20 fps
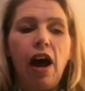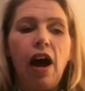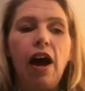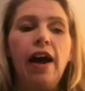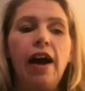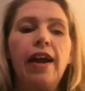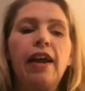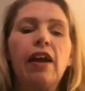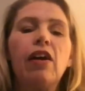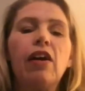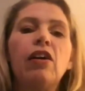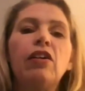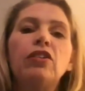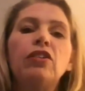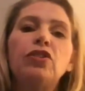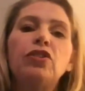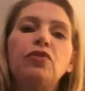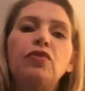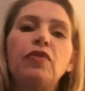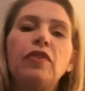I
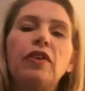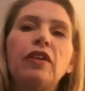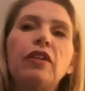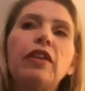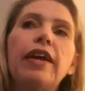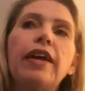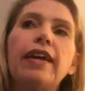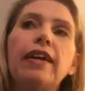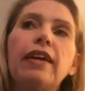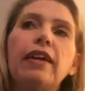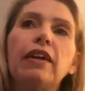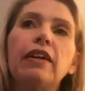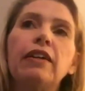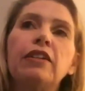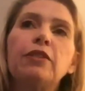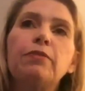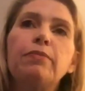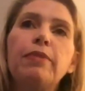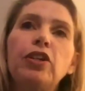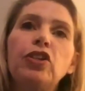also feel like,
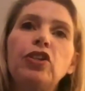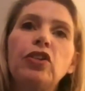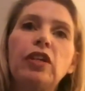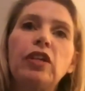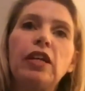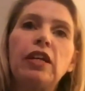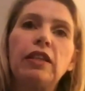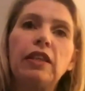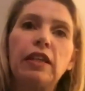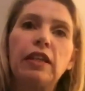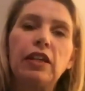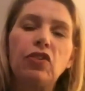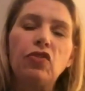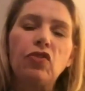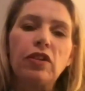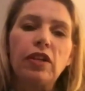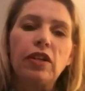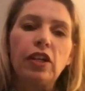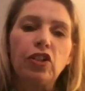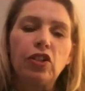especially at the
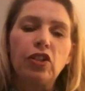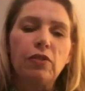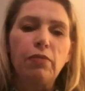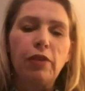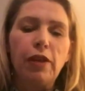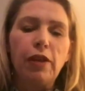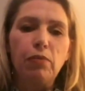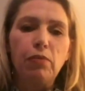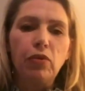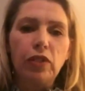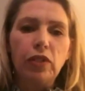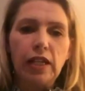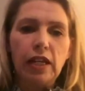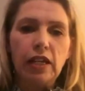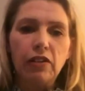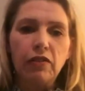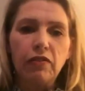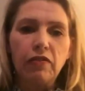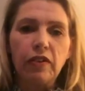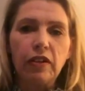introduction, people
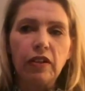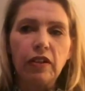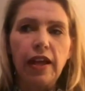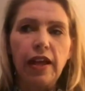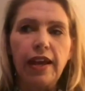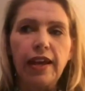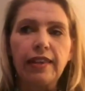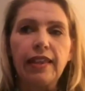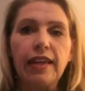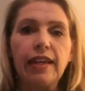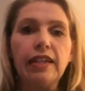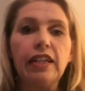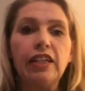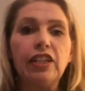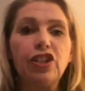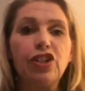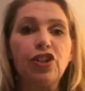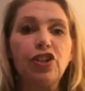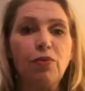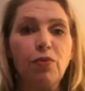tend to feel like they need
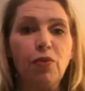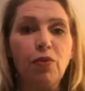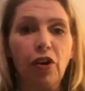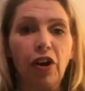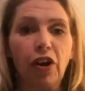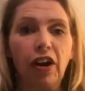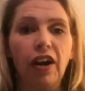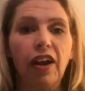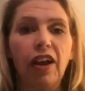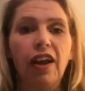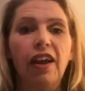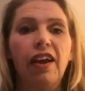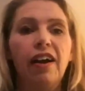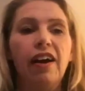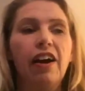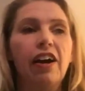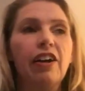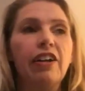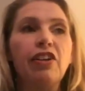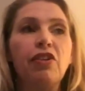to know more.
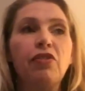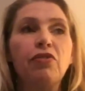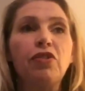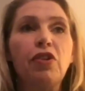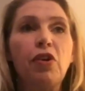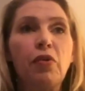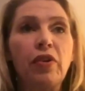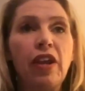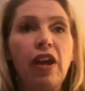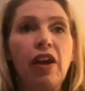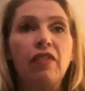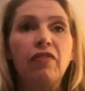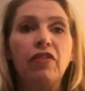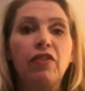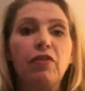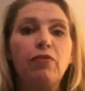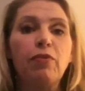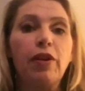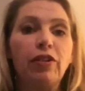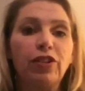I don't know enough.
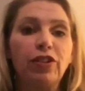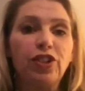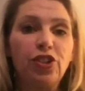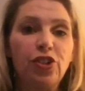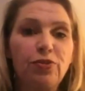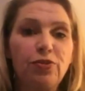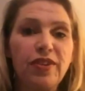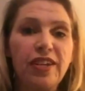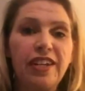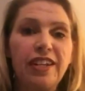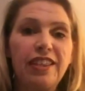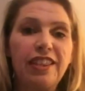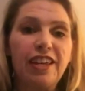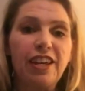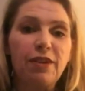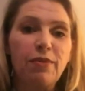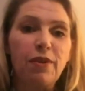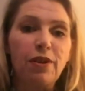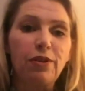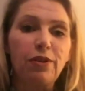You've barely told me
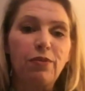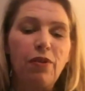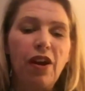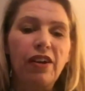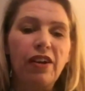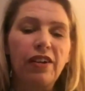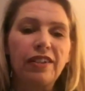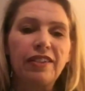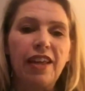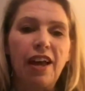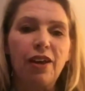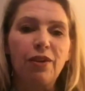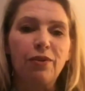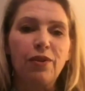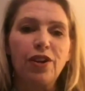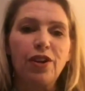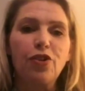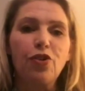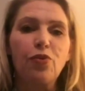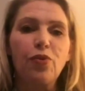anything about the products. How do
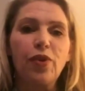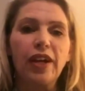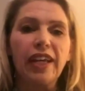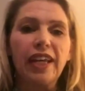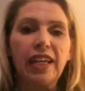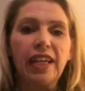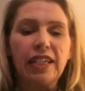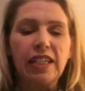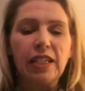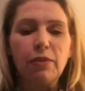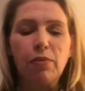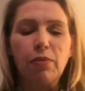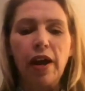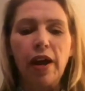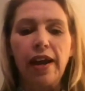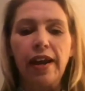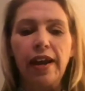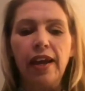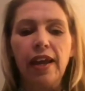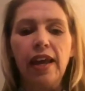I know what kit to
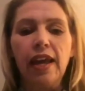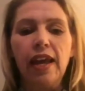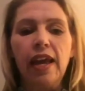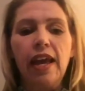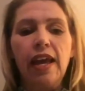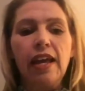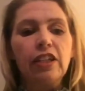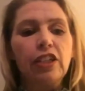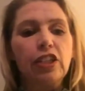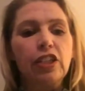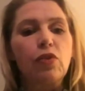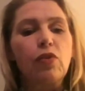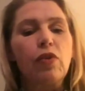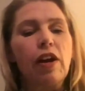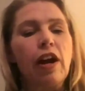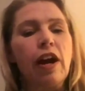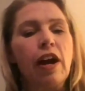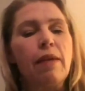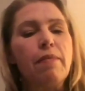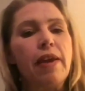buy? So
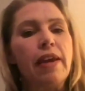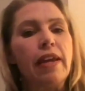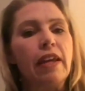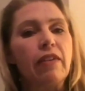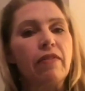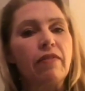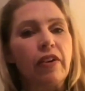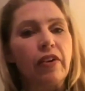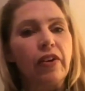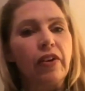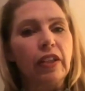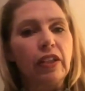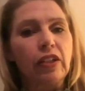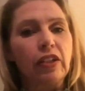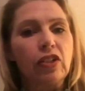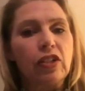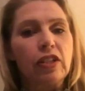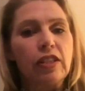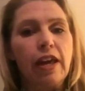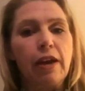I make it very
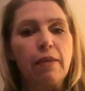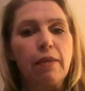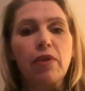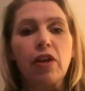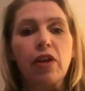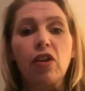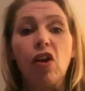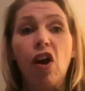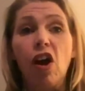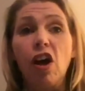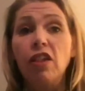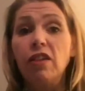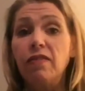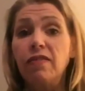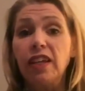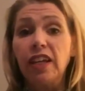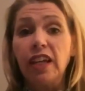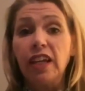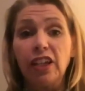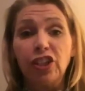clear to them that all of
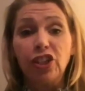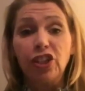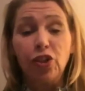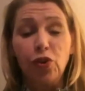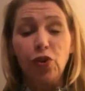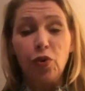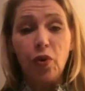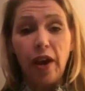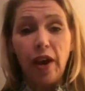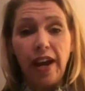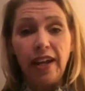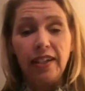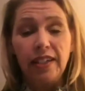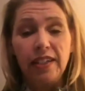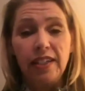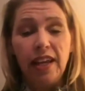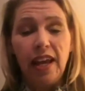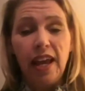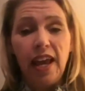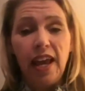the kits are
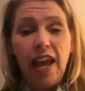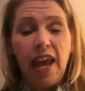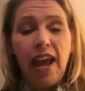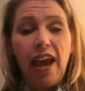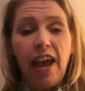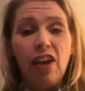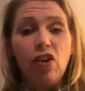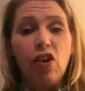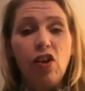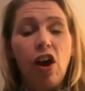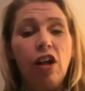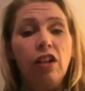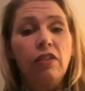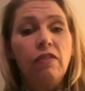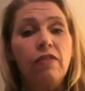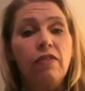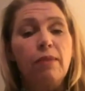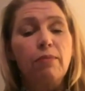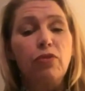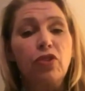great, and all
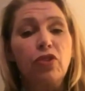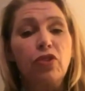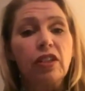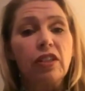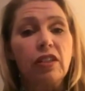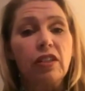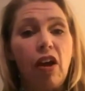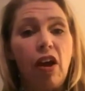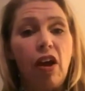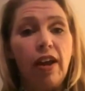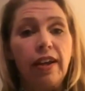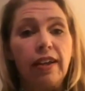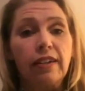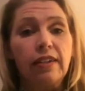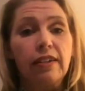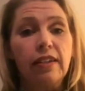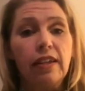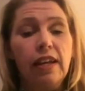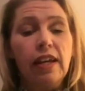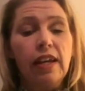of them are
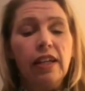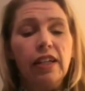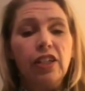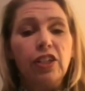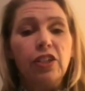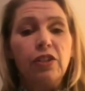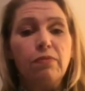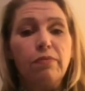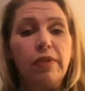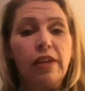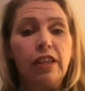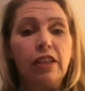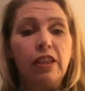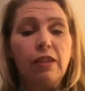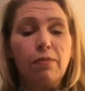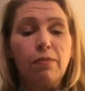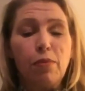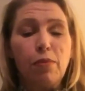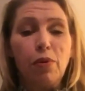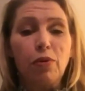designed to meet
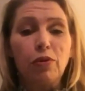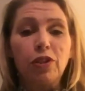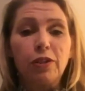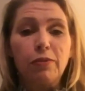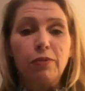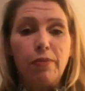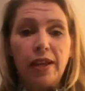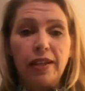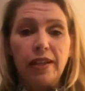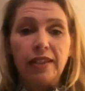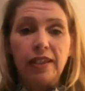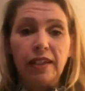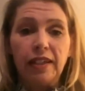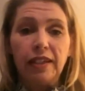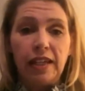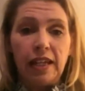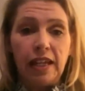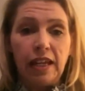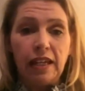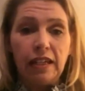the most basic
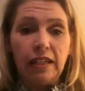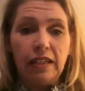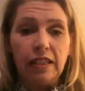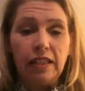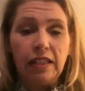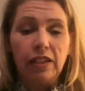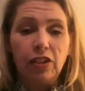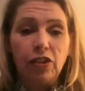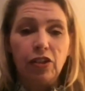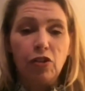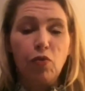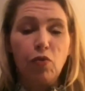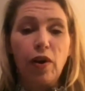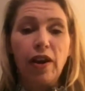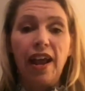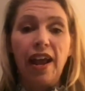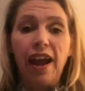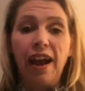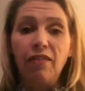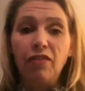needs. So
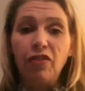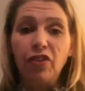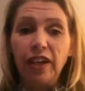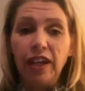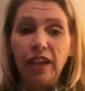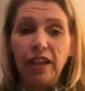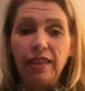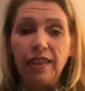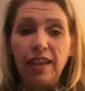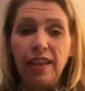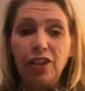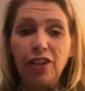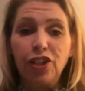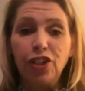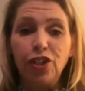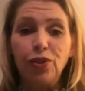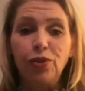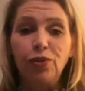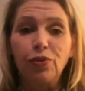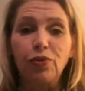whatever kit they
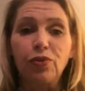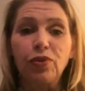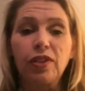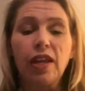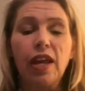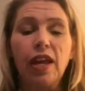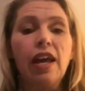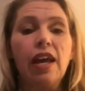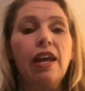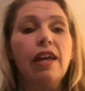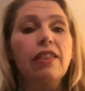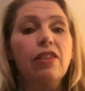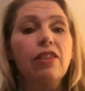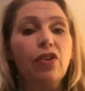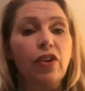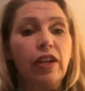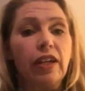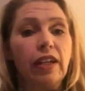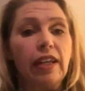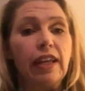choose,
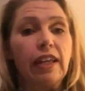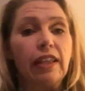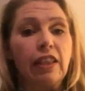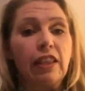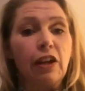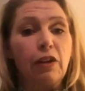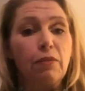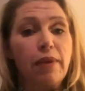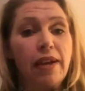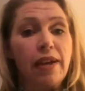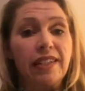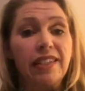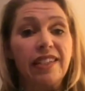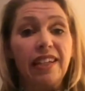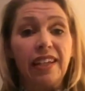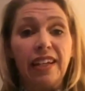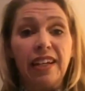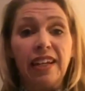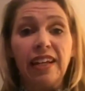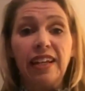they're going to get their
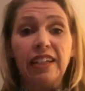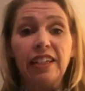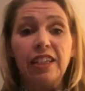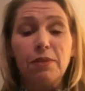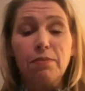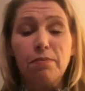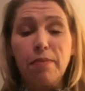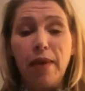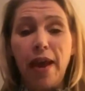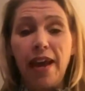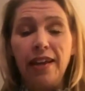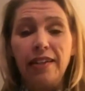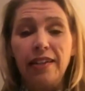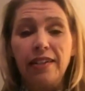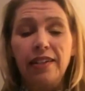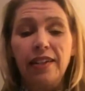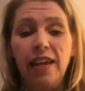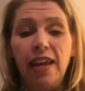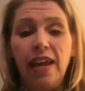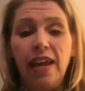basic needs
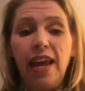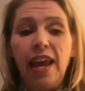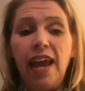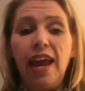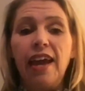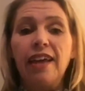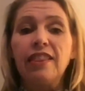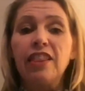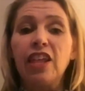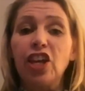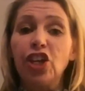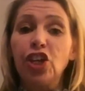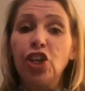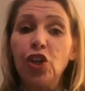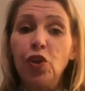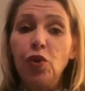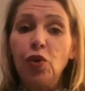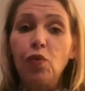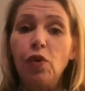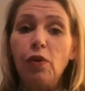met, and that
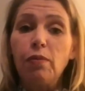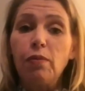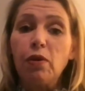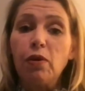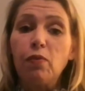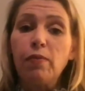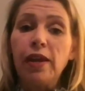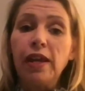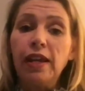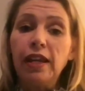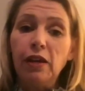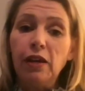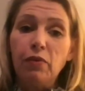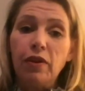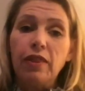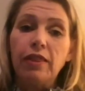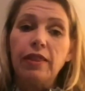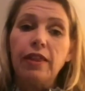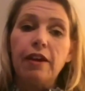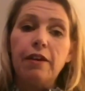you will be meeting
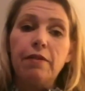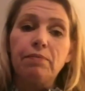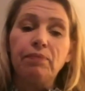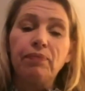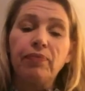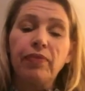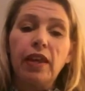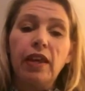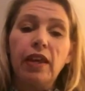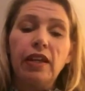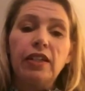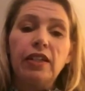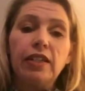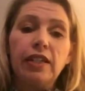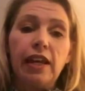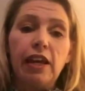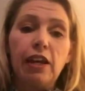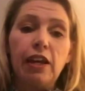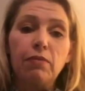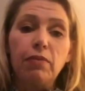with them
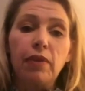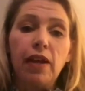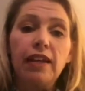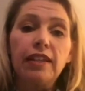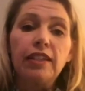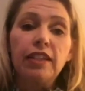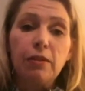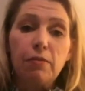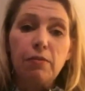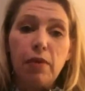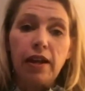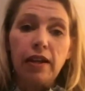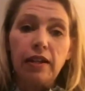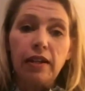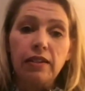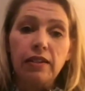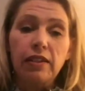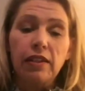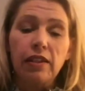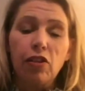to help
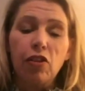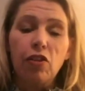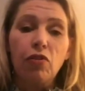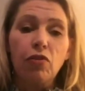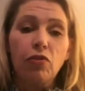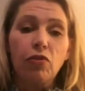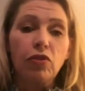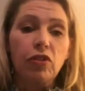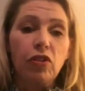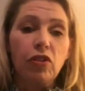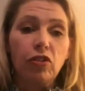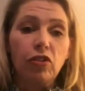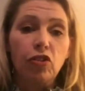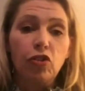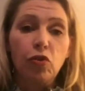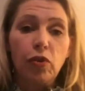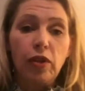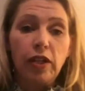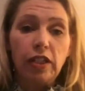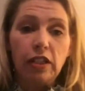customize those
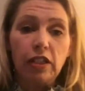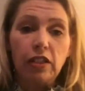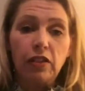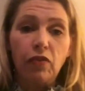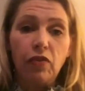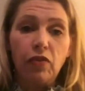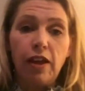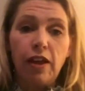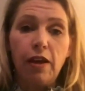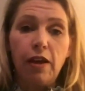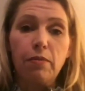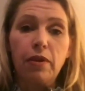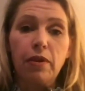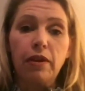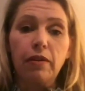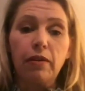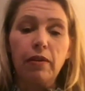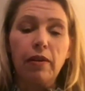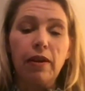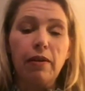choices for
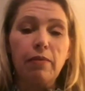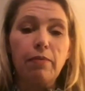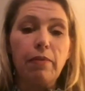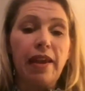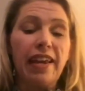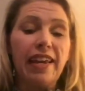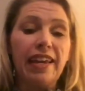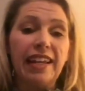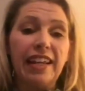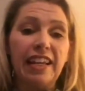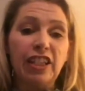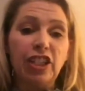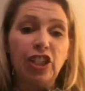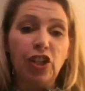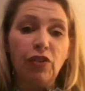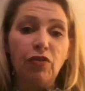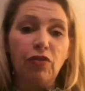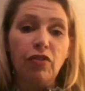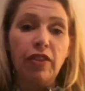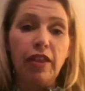them and make it
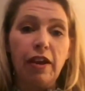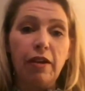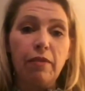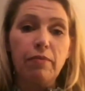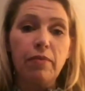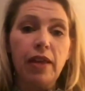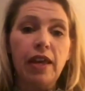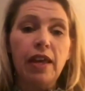easier for them.